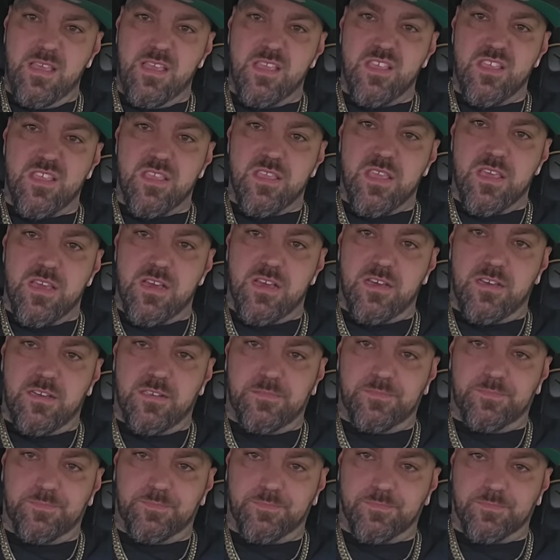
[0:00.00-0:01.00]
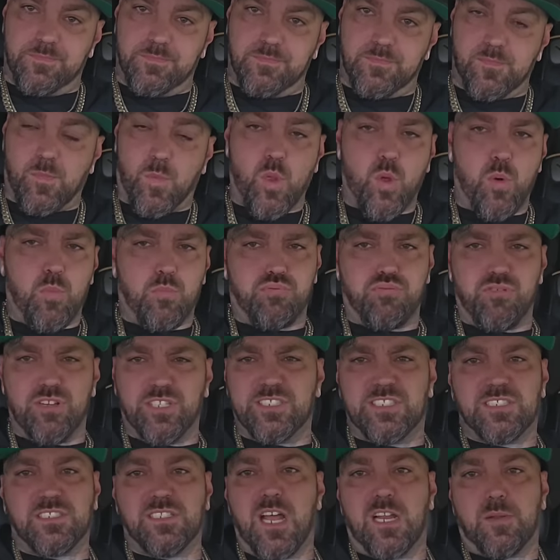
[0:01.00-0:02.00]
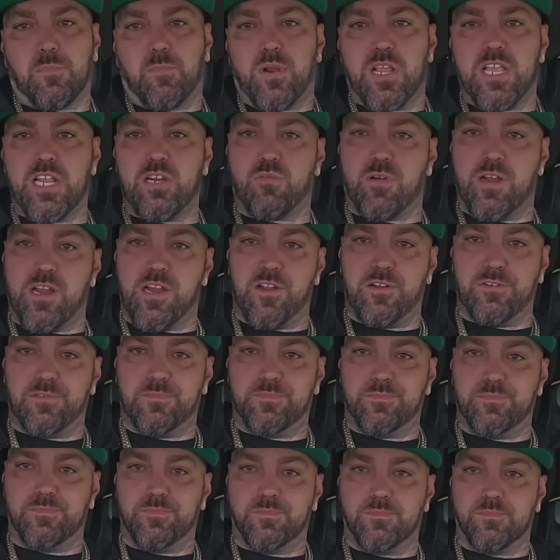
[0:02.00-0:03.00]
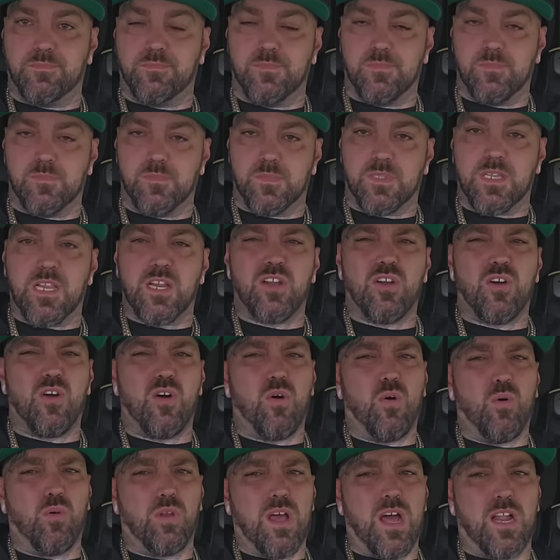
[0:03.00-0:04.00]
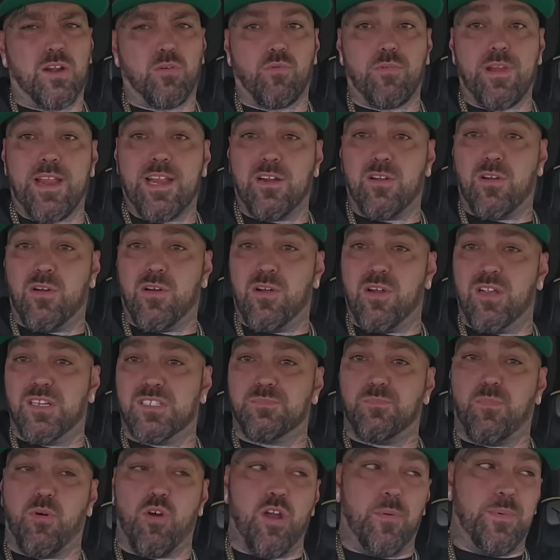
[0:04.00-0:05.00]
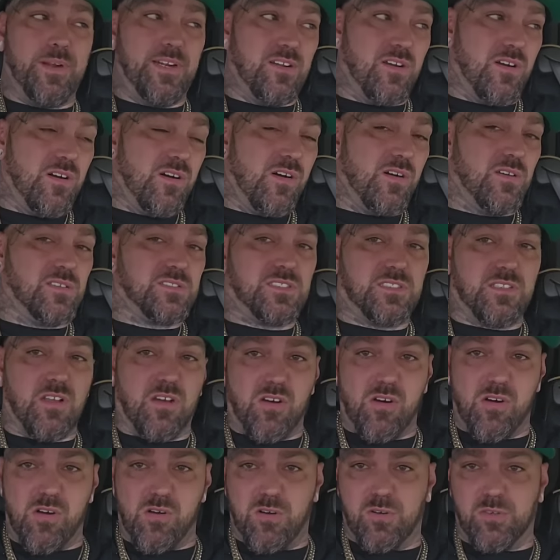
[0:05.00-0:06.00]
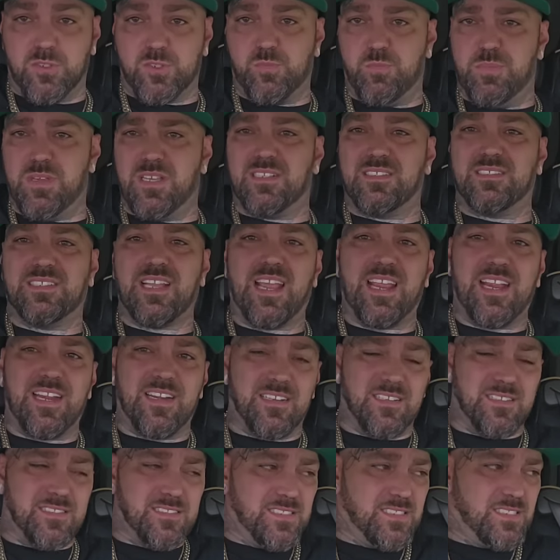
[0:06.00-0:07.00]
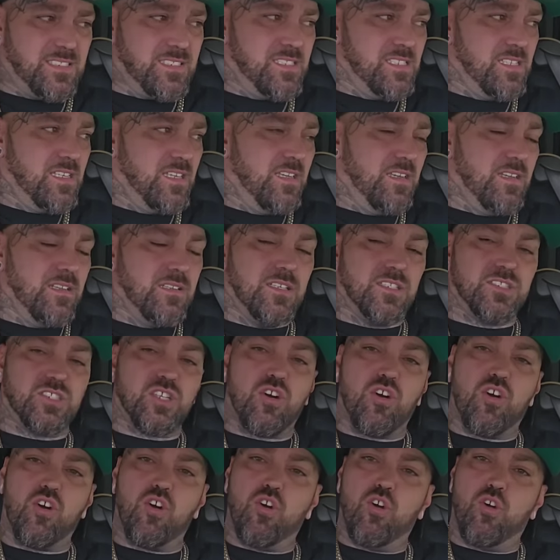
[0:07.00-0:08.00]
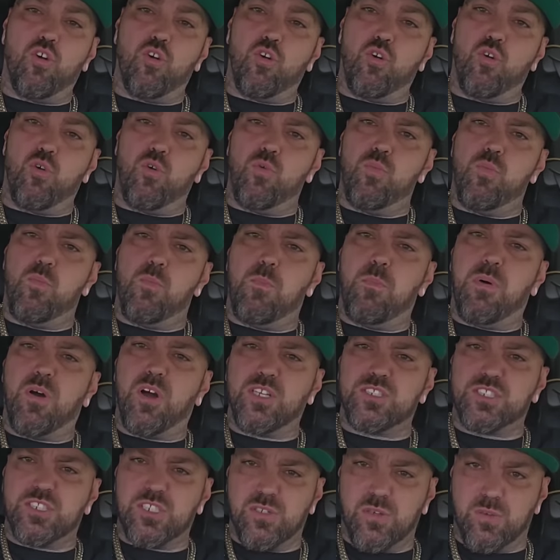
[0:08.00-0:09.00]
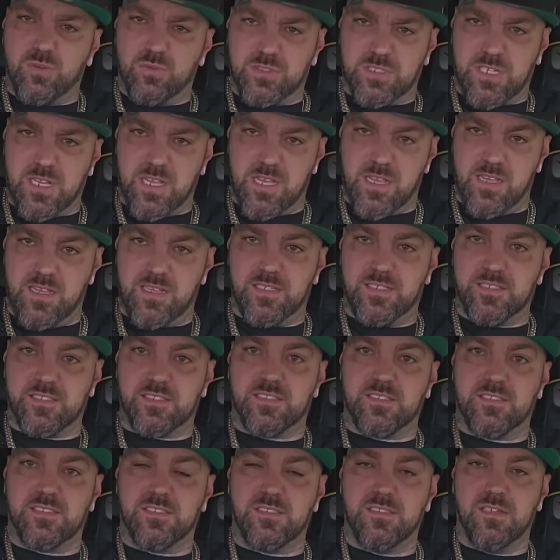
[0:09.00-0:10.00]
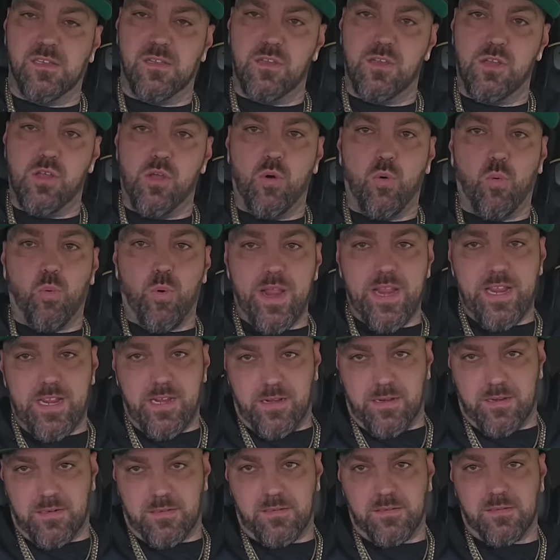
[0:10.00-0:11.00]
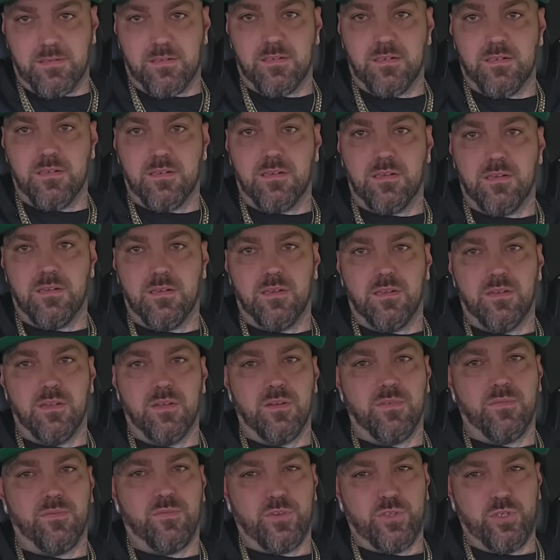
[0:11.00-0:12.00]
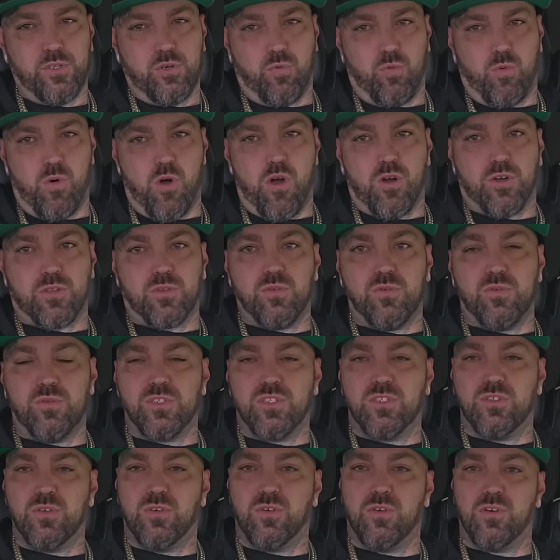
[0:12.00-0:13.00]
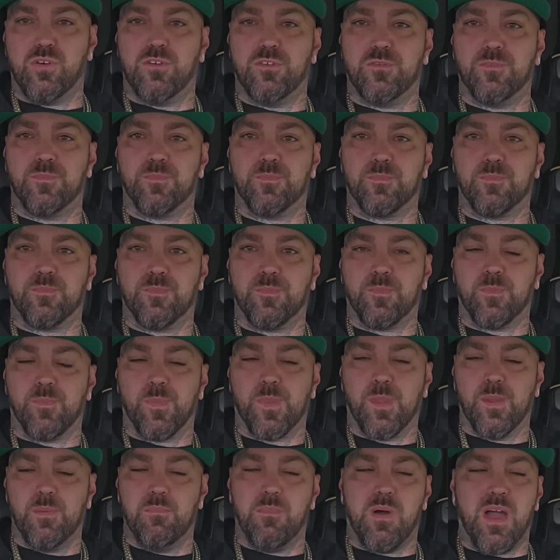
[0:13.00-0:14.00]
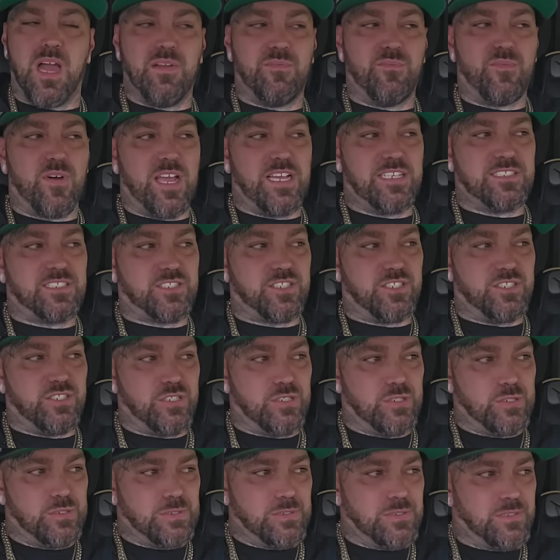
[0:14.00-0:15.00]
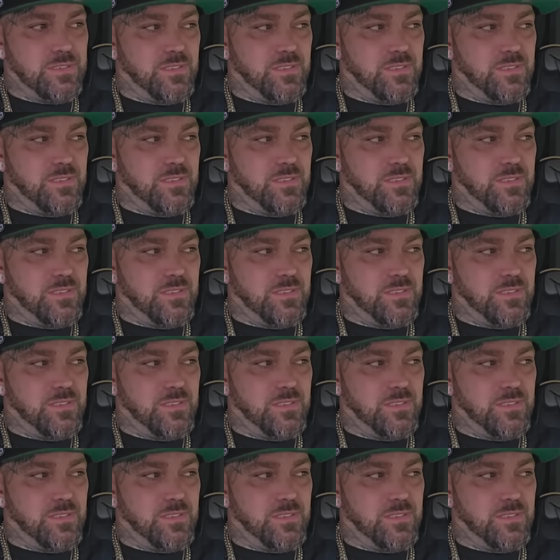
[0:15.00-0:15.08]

Yeah, prison's not a playground. And there are a whole lot of radars, Barbie dolls, dogs, big Danas. There's a whole bunch of those guys waiting for you to walk through the door. My advice to you